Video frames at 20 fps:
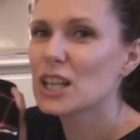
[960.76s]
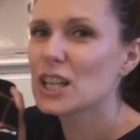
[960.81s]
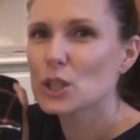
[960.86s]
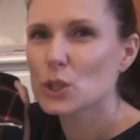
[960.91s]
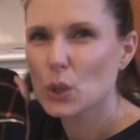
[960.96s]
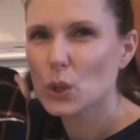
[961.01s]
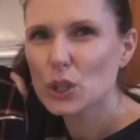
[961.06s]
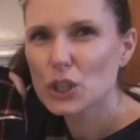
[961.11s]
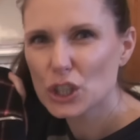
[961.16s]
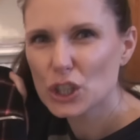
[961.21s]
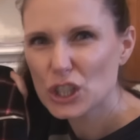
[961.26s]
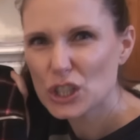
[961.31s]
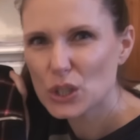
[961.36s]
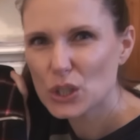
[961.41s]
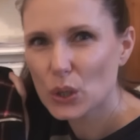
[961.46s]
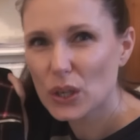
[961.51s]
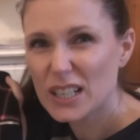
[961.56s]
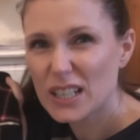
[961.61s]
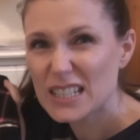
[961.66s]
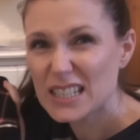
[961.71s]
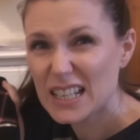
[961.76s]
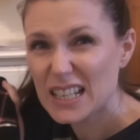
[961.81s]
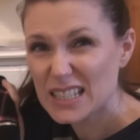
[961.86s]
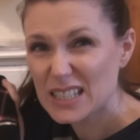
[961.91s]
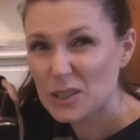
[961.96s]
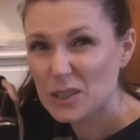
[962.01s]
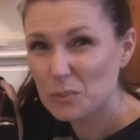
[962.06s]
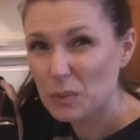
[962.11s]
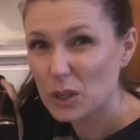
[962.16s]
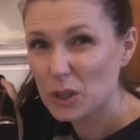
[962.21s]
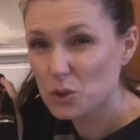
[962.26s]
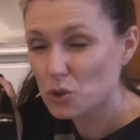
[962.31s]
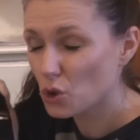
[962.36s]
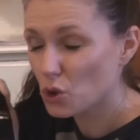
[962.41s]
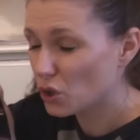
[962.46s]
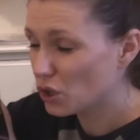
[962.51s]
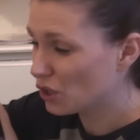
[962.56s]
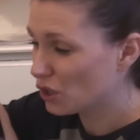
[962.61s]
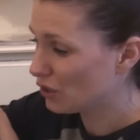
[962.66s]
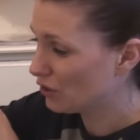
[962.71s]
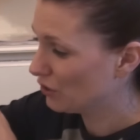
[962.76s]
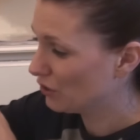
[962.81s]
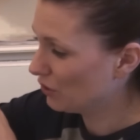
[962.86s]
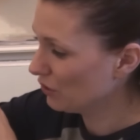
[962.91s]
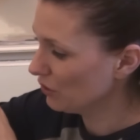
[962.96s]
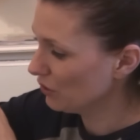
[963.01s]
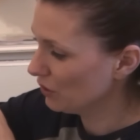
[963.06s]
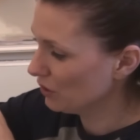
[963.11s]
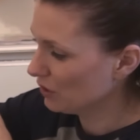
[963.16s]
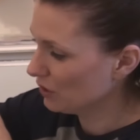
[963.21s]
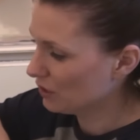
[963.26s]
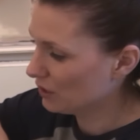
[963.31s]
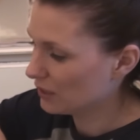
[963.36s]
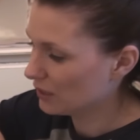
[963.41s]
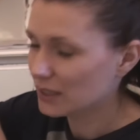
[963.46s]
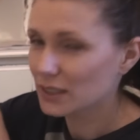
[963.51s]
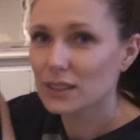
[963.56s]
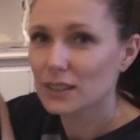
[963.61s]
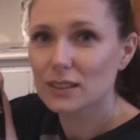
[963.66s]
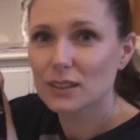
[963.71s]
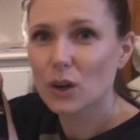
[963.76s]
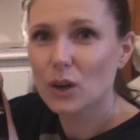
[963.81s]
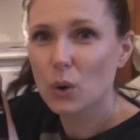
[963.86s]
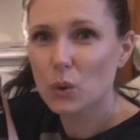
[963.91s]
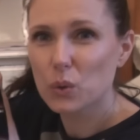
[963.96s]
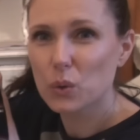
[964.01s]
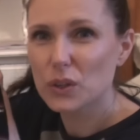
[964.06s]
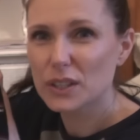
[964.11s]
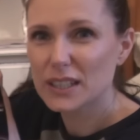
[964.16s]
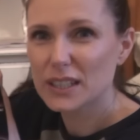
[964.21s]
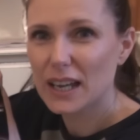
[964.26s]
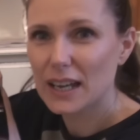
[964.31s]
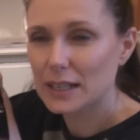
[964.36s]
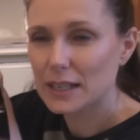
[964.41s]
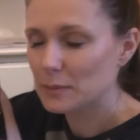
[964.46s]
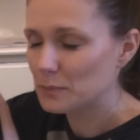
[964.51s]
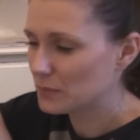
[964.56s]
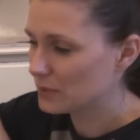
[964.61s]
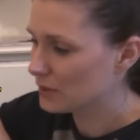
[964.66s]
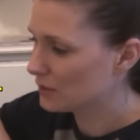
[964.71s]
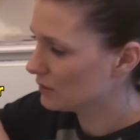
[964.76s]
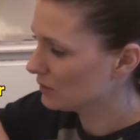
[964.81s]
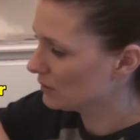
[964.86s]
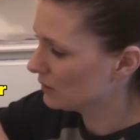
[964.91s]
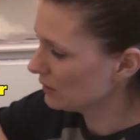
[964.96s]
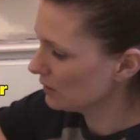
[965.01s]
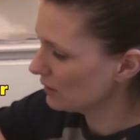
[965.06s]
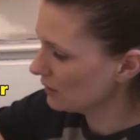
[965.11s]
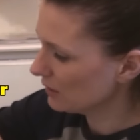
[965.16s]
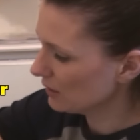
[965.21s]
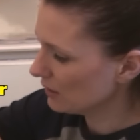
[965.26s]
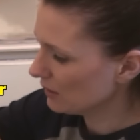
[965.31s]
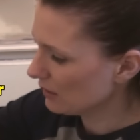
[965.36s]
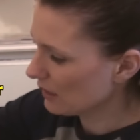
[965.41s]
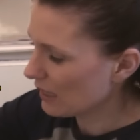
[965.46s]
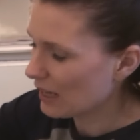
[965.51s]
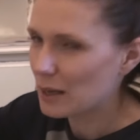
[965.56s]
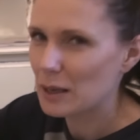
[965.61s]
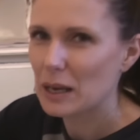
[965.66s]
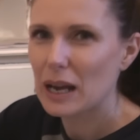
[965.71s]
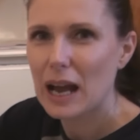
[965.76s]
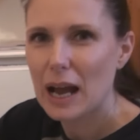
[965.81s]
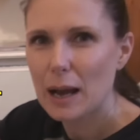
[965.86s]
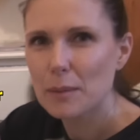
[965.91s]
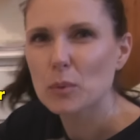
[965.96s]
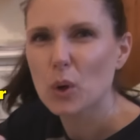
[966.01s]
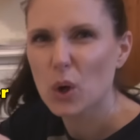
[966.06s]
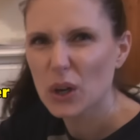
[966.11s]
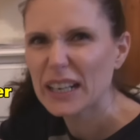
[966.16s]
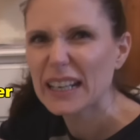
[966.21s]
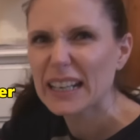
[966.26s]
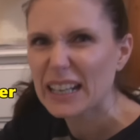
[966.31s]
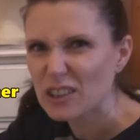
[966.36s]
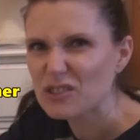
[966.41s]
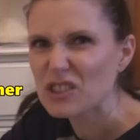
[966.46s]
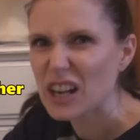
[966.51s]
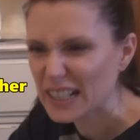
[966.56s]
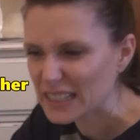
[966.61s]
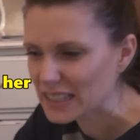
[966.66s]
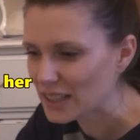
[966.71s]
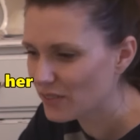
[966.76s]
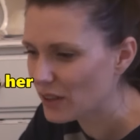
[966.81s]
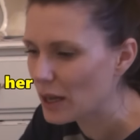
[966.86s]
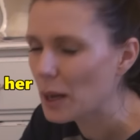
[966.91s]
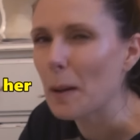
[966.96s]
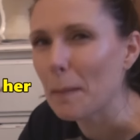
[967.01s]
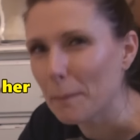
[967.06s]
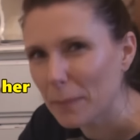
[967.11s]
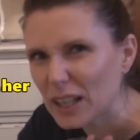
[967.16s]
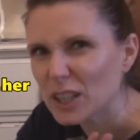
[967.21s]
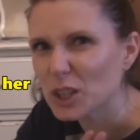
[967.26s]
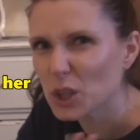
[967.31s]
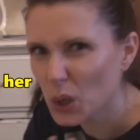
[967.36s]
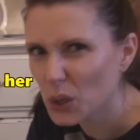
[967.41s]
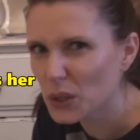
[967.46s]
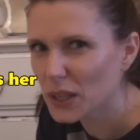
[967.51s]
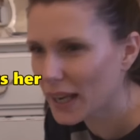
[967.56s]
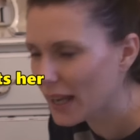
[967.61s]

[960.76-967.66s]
So it just sort of sits in my drawer like, all the time. I'm going to get rid of it, but don't